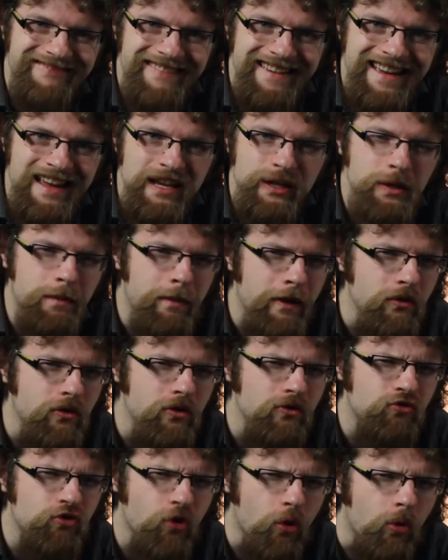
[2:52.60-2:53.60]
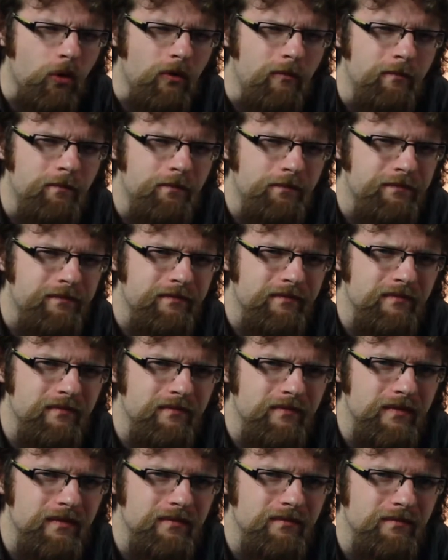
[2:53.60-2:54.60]
It's about control.
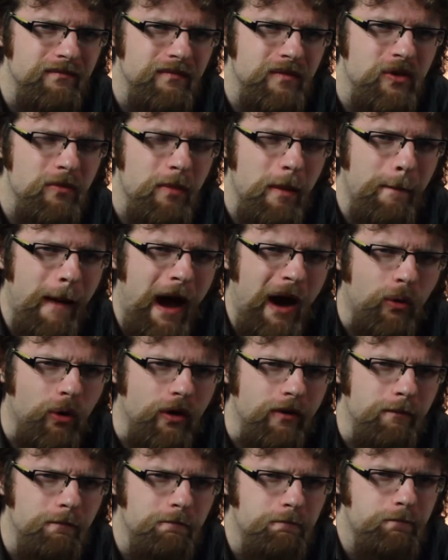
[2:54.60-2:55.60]
It's about power.